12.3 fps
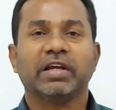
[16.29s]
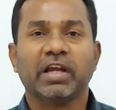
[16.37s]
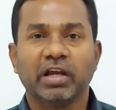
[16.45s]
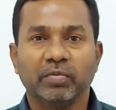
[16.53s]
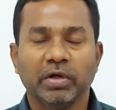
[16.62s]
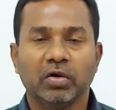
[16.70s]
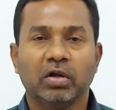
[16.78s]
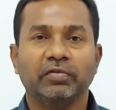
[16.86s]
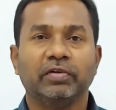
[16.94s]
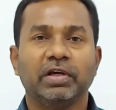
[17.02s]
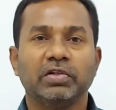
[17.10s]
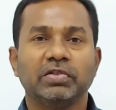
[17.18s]
academic
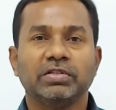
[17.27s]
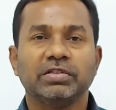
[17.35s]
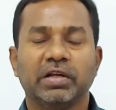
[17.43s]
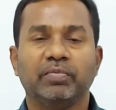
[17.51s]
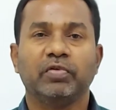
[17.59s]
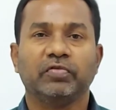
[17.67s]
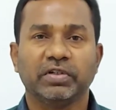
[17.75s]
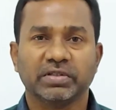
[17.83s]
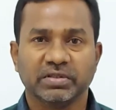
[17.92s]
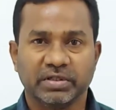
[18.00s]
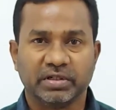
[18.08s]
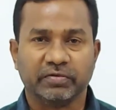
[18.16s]
qualifications and
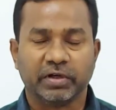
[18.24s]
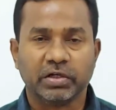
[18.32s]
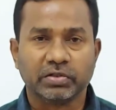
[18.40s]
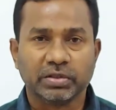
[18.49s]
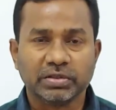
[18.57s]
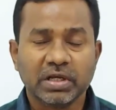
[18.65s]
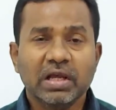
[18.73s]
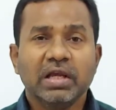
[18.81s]
professional certifications,